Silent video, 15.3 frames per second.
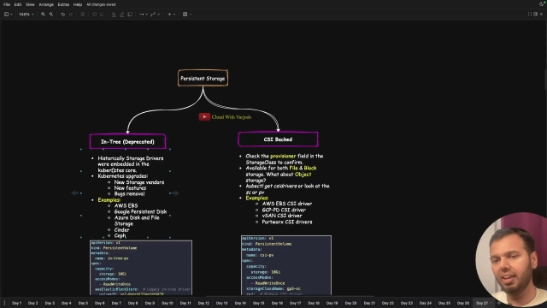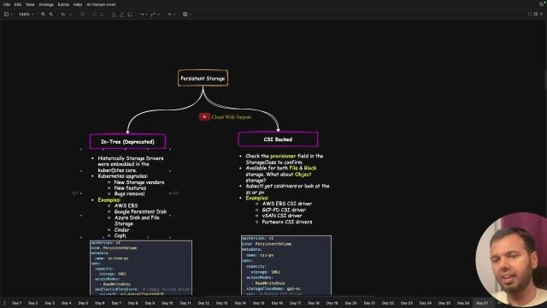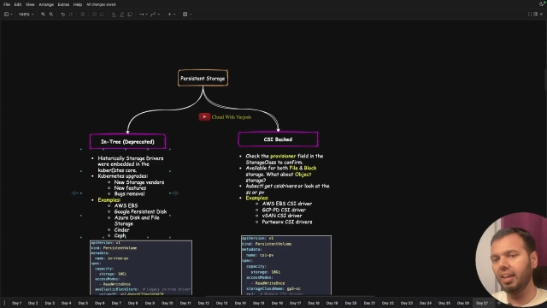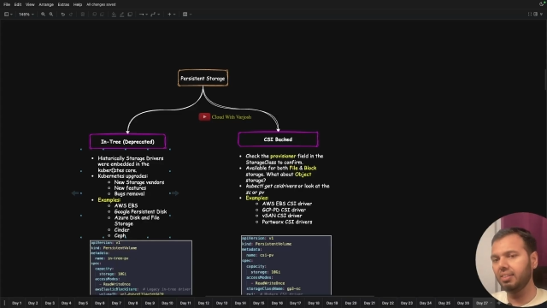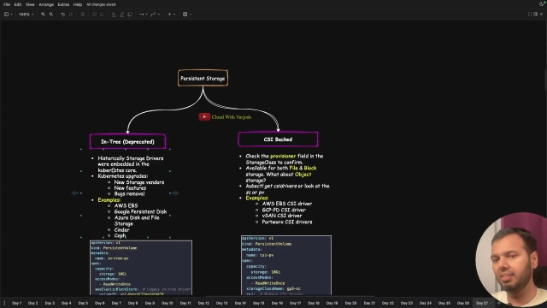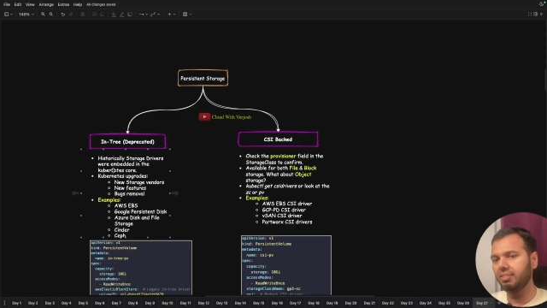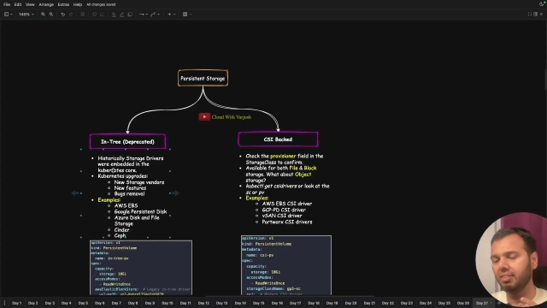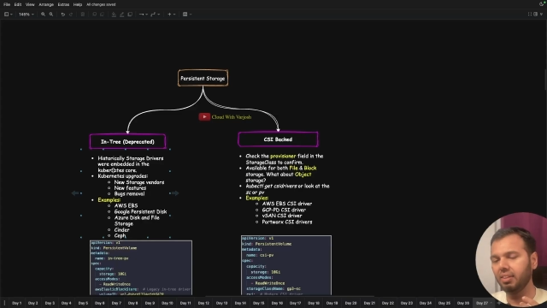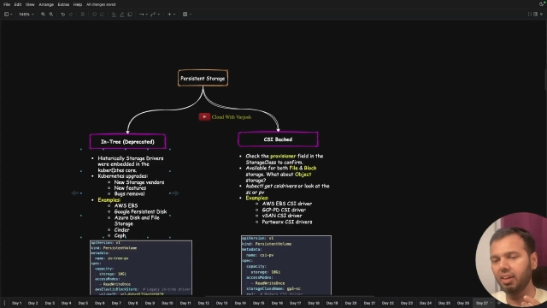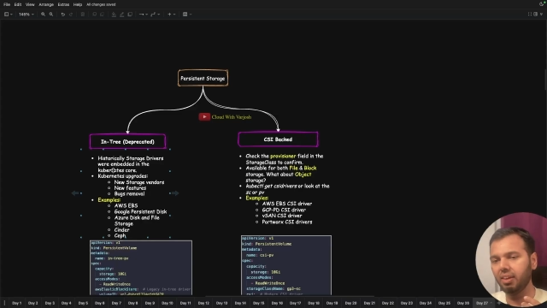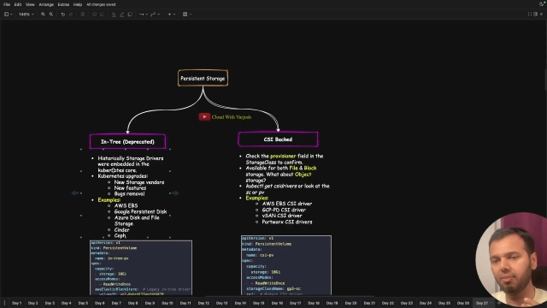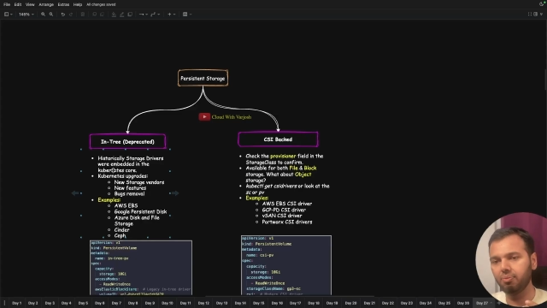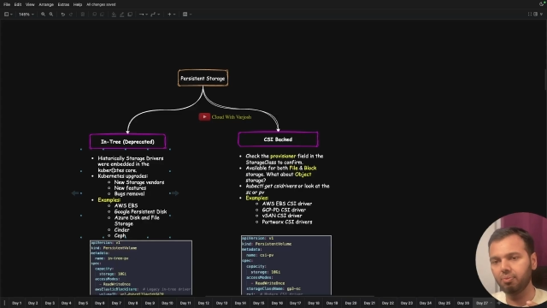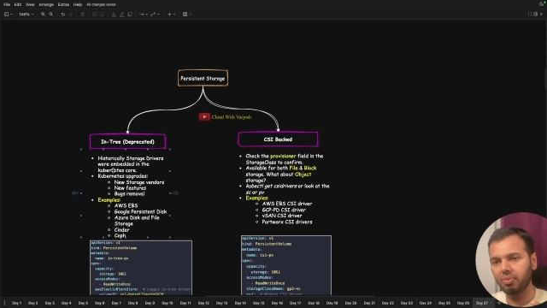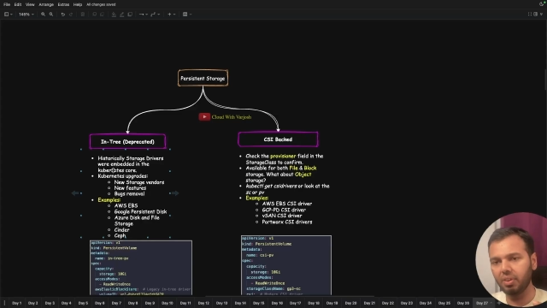let's
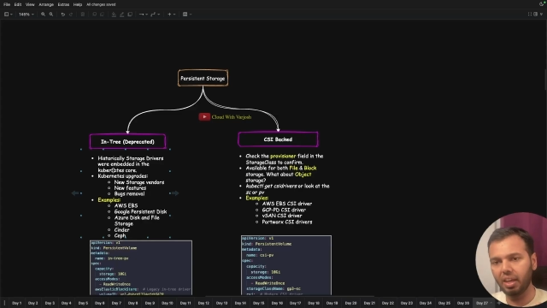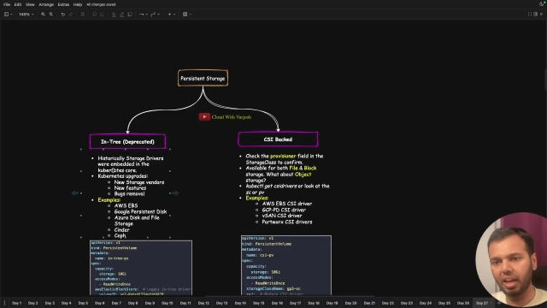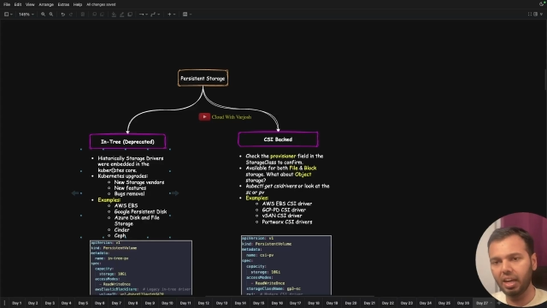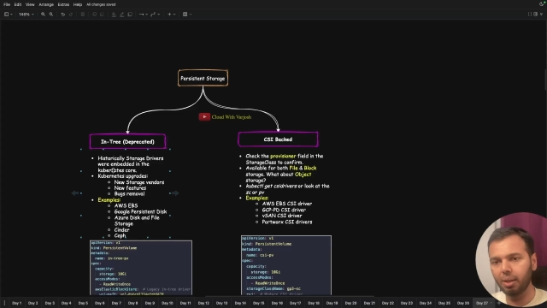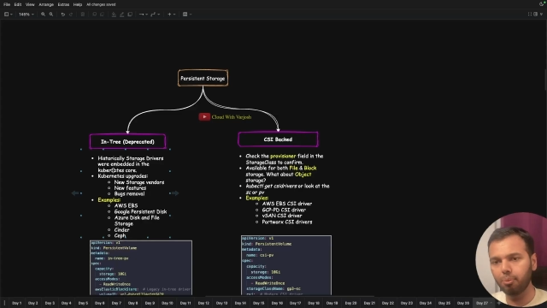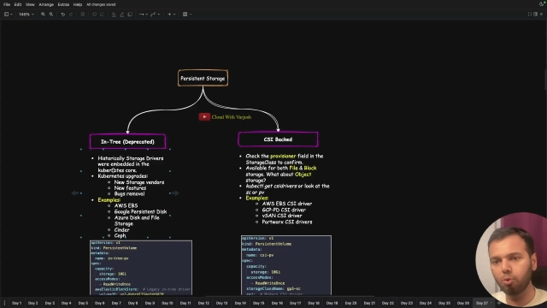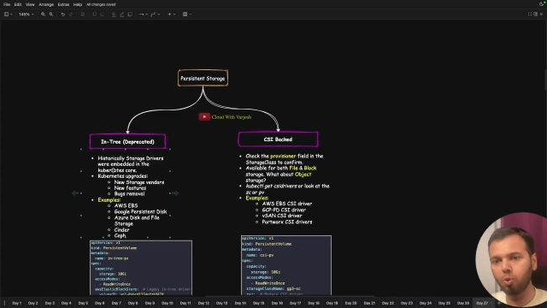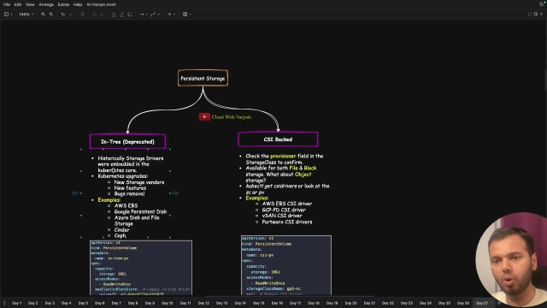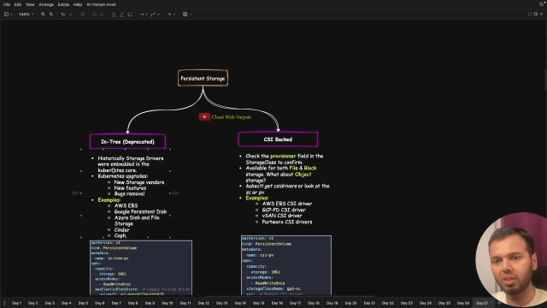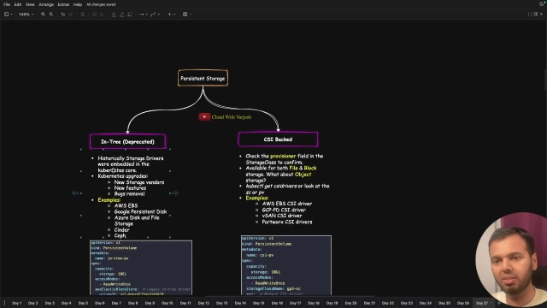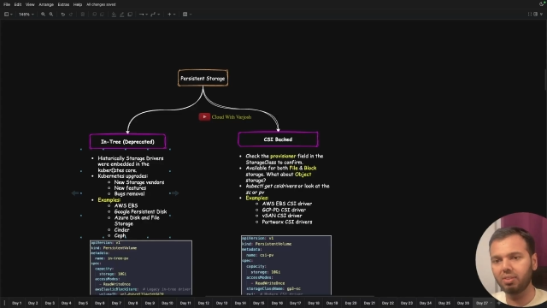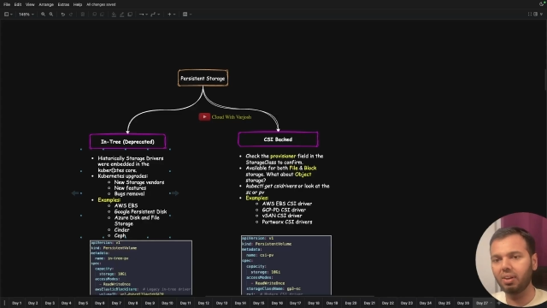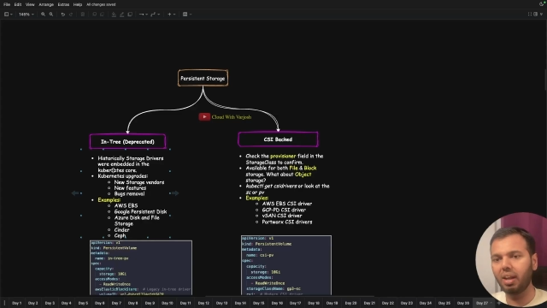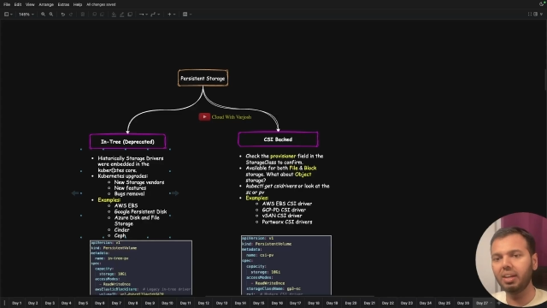say, AWS